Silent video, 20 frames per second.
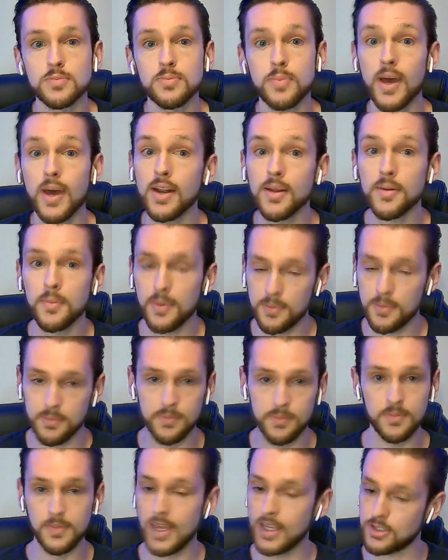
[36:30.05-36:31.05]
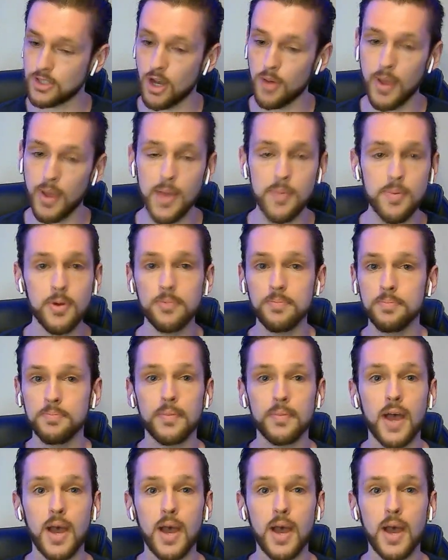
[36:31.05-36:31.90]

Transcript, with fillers: But it's on paper.